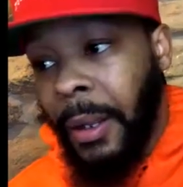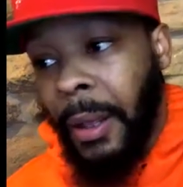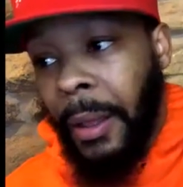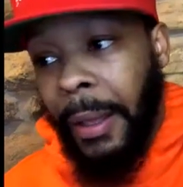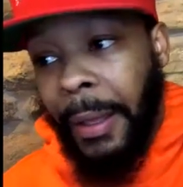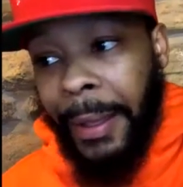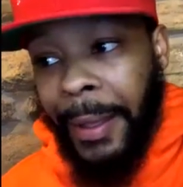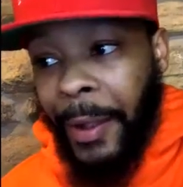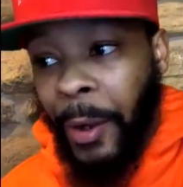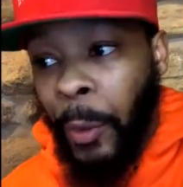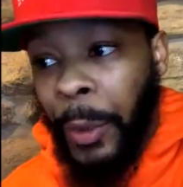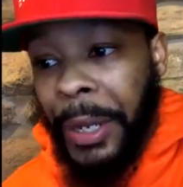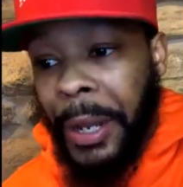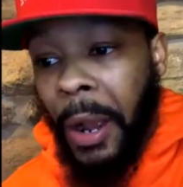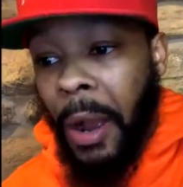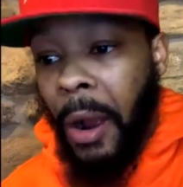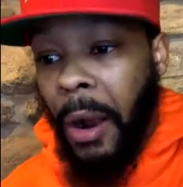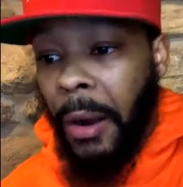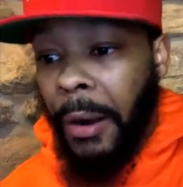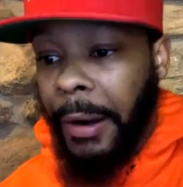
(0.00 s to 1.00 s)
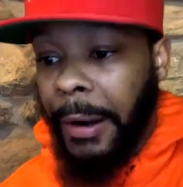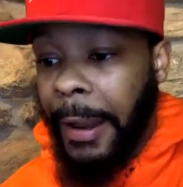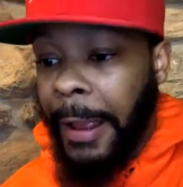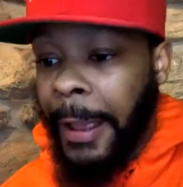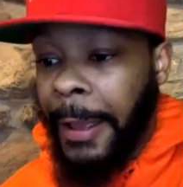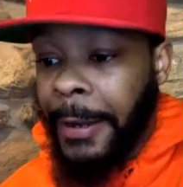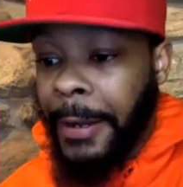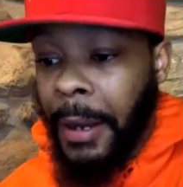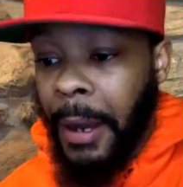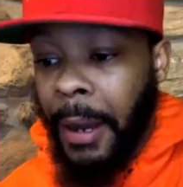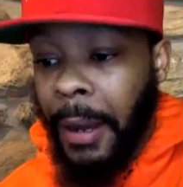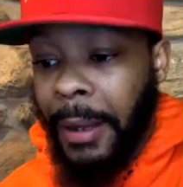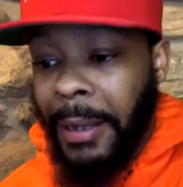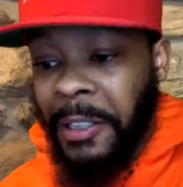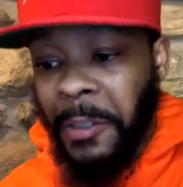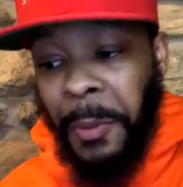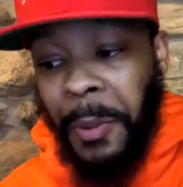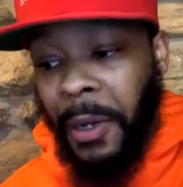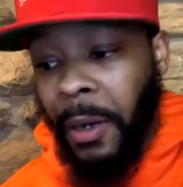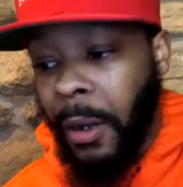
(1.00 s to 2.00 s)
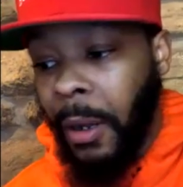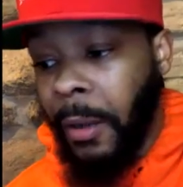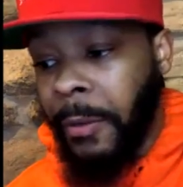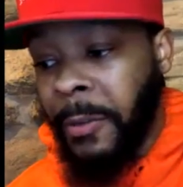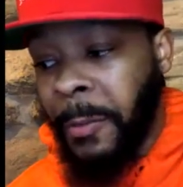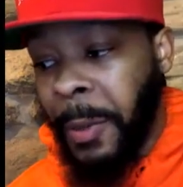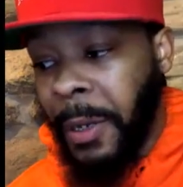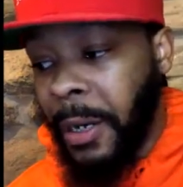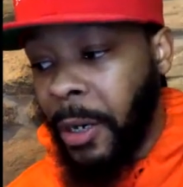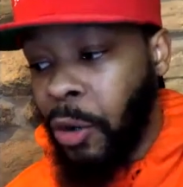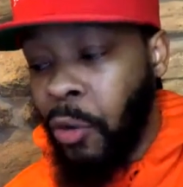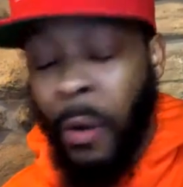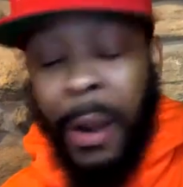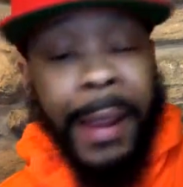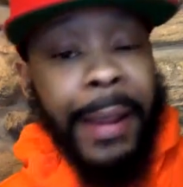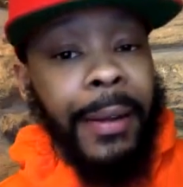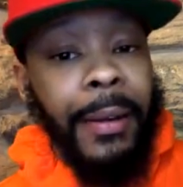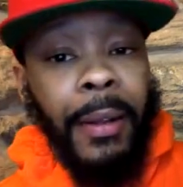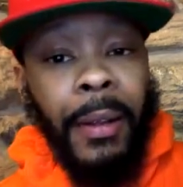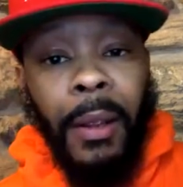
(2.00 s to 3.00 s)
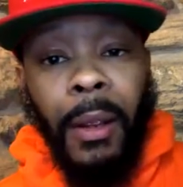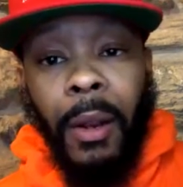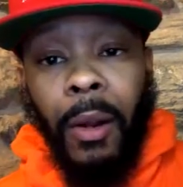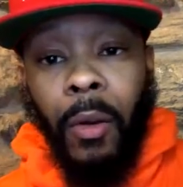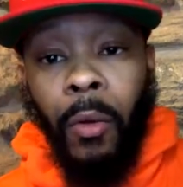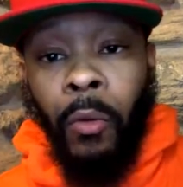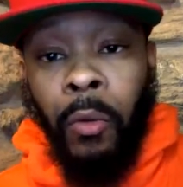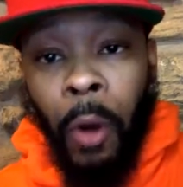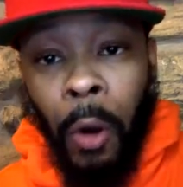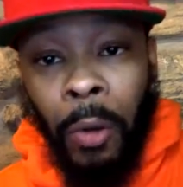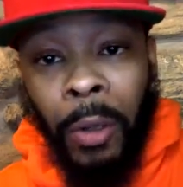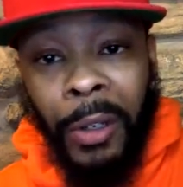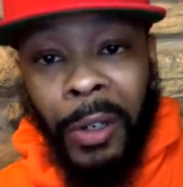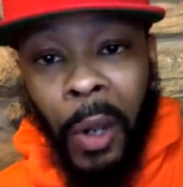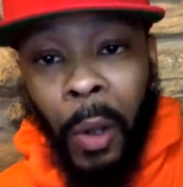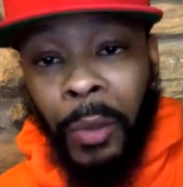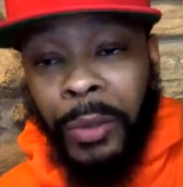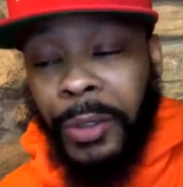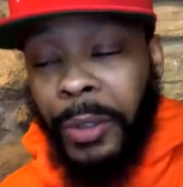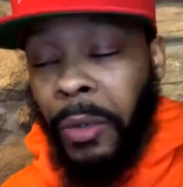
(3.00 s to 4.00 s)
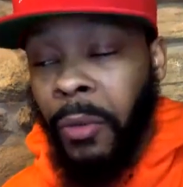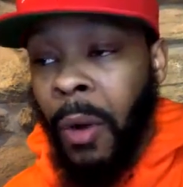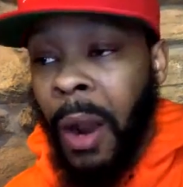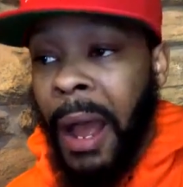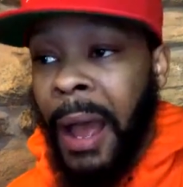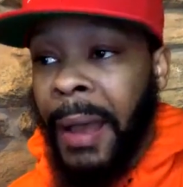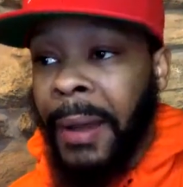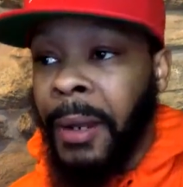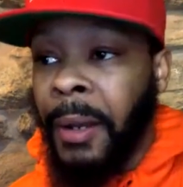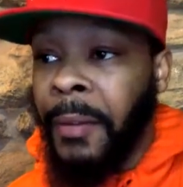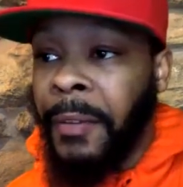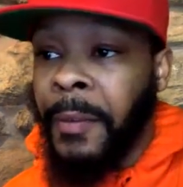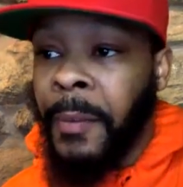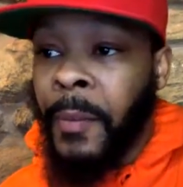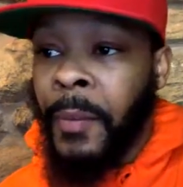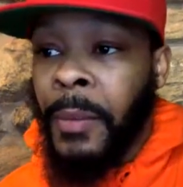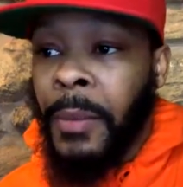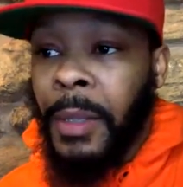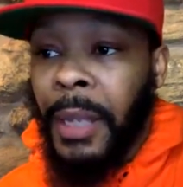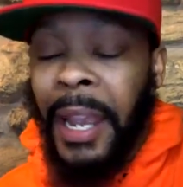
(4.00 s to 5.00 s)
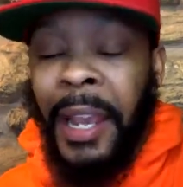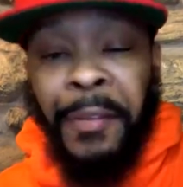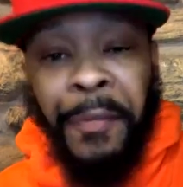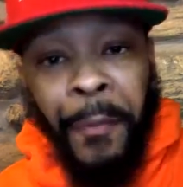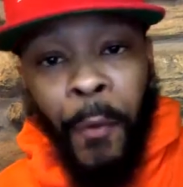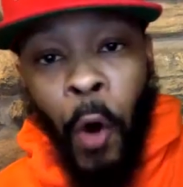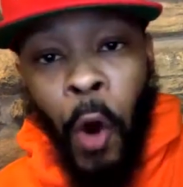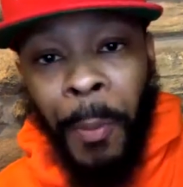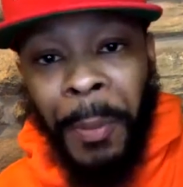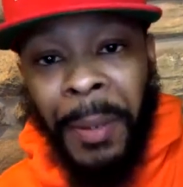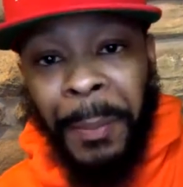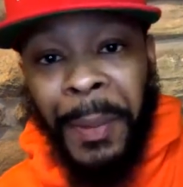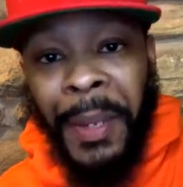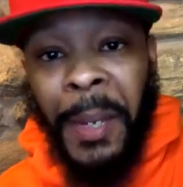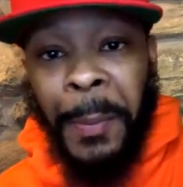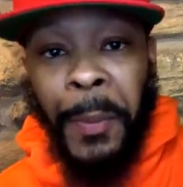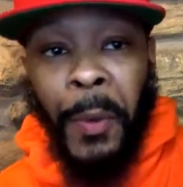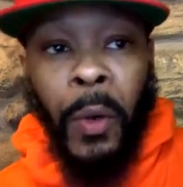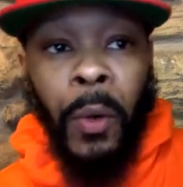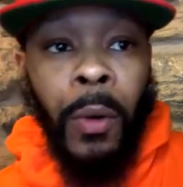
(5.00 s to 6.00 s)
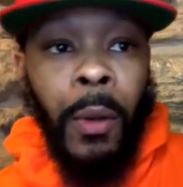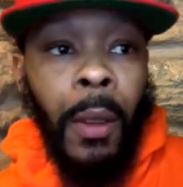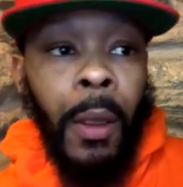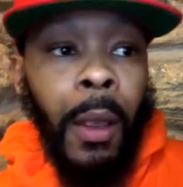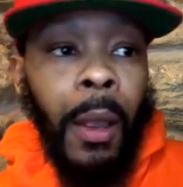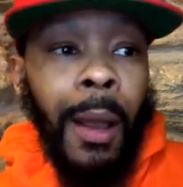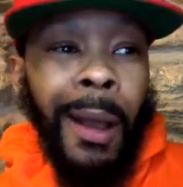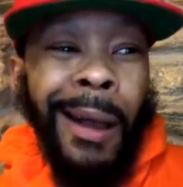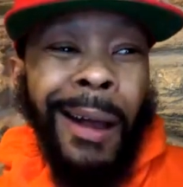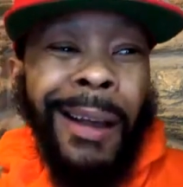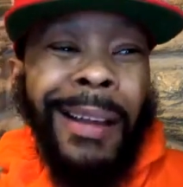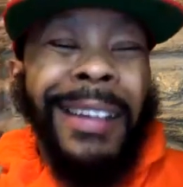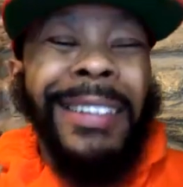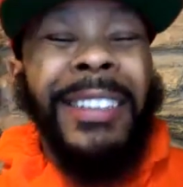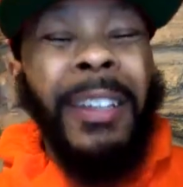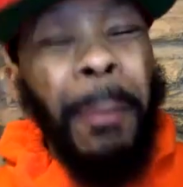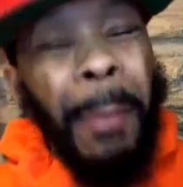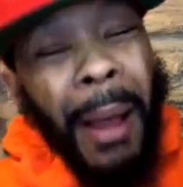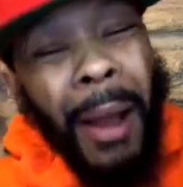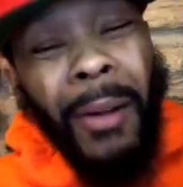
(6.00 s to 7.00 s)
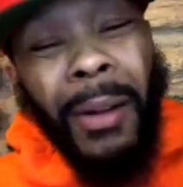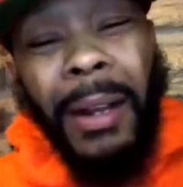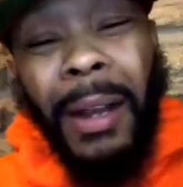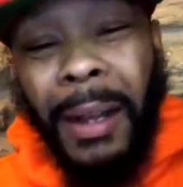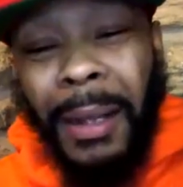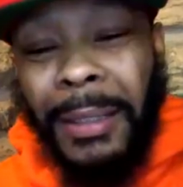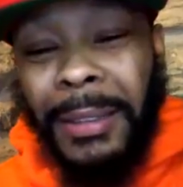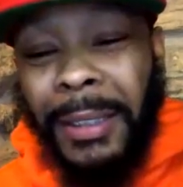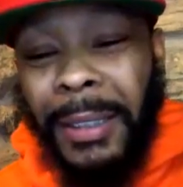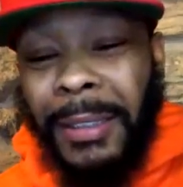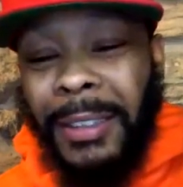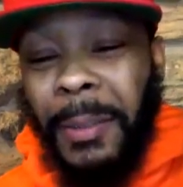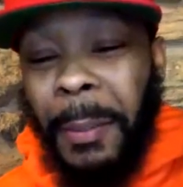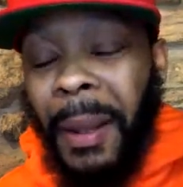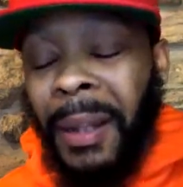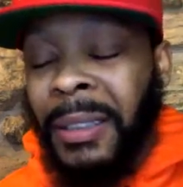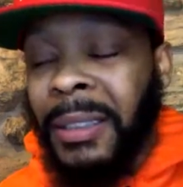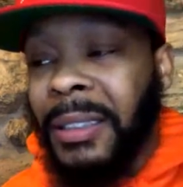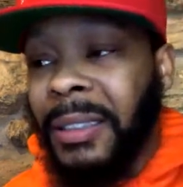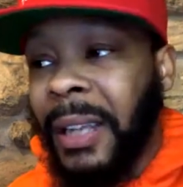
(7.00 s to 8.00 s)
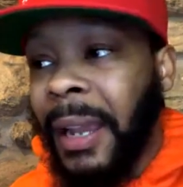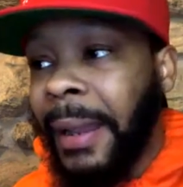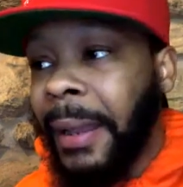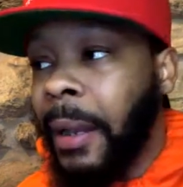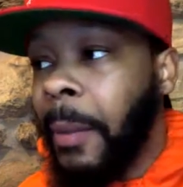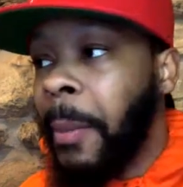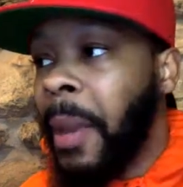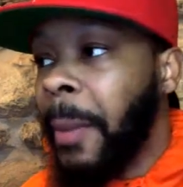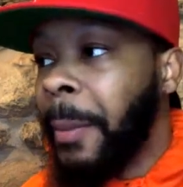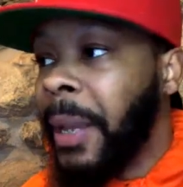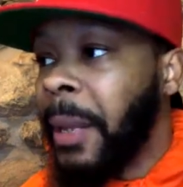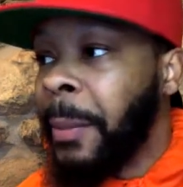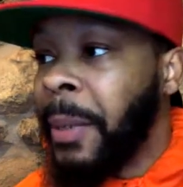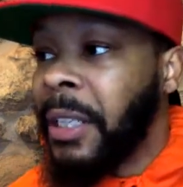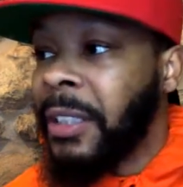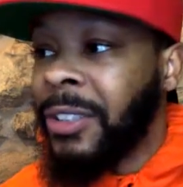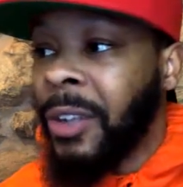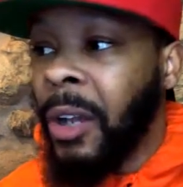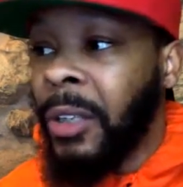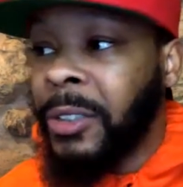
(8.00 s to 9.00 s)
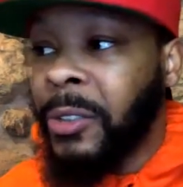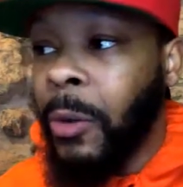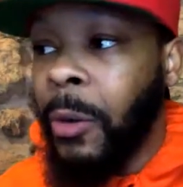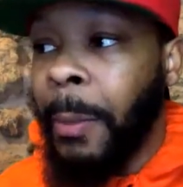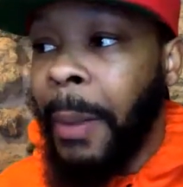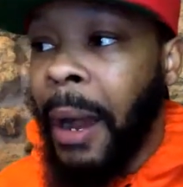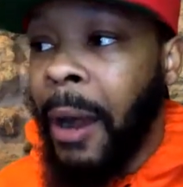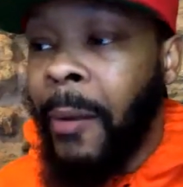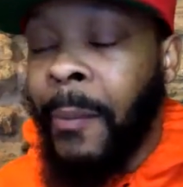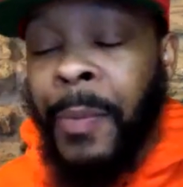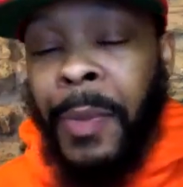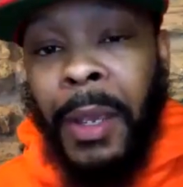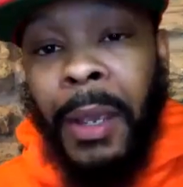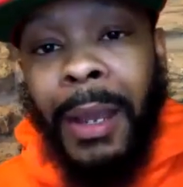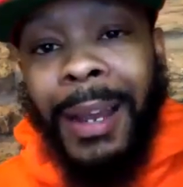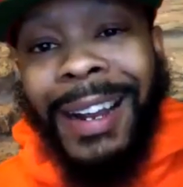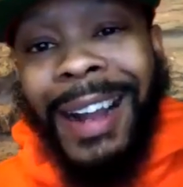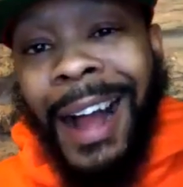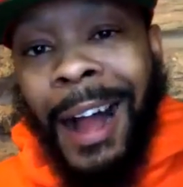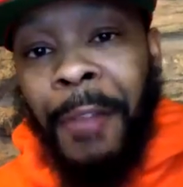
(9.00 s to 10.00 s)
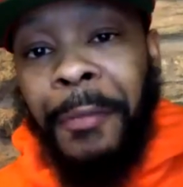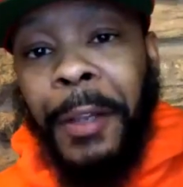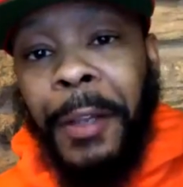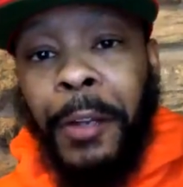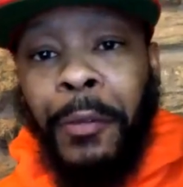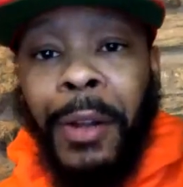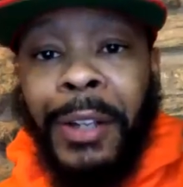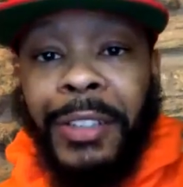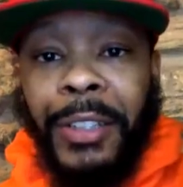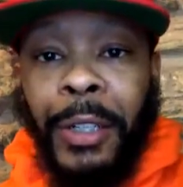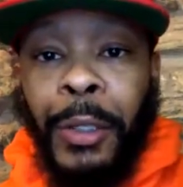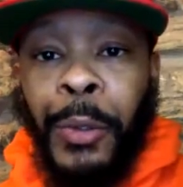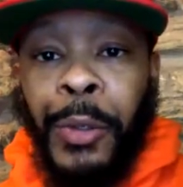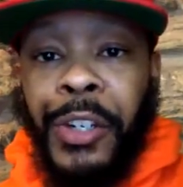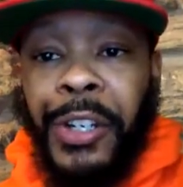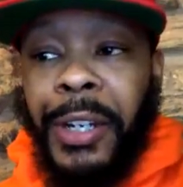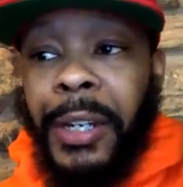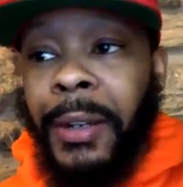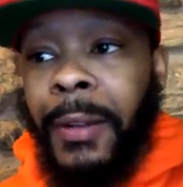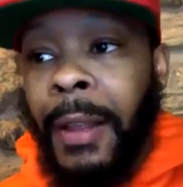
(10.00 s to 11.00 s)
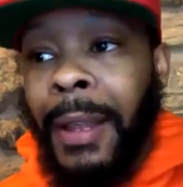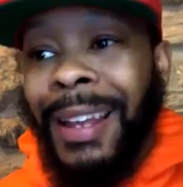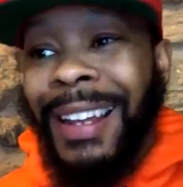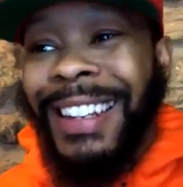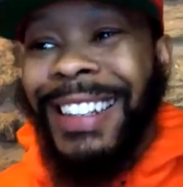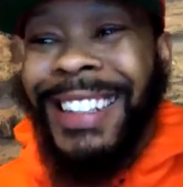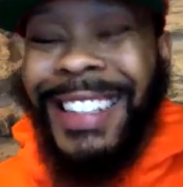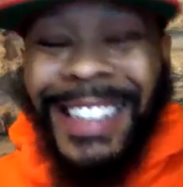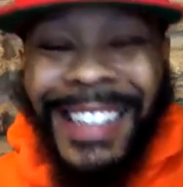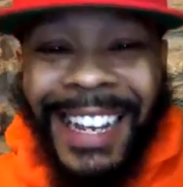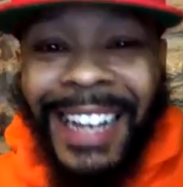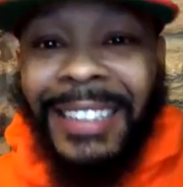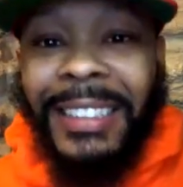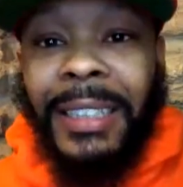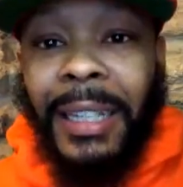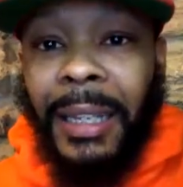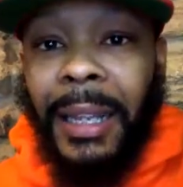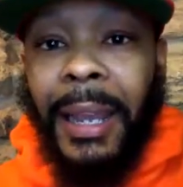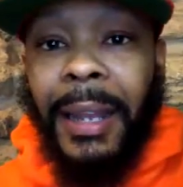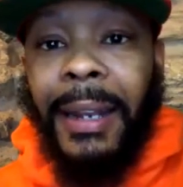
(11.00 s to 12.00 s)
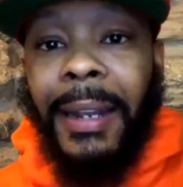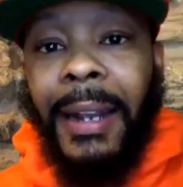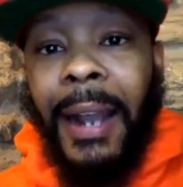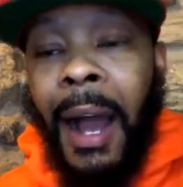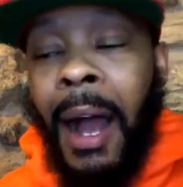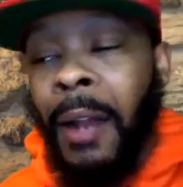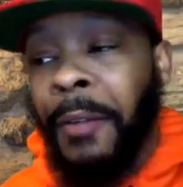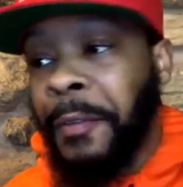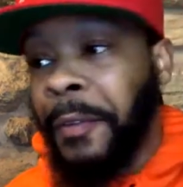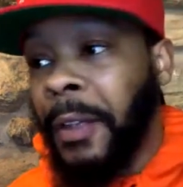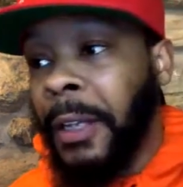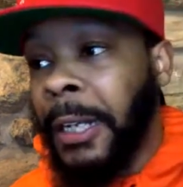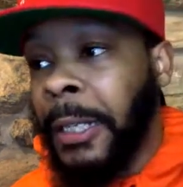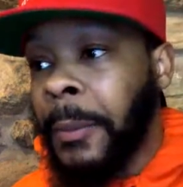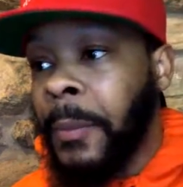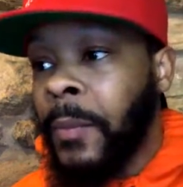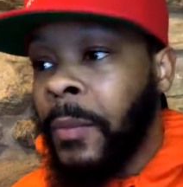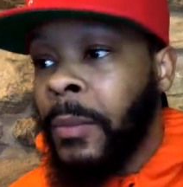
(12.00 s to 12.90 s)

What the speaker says: here we are. And it's been a great roller coaster ride of informing people. It's about guns and it's about the Second Amendment, but it's also about conflict resolution, de-escalating conflict.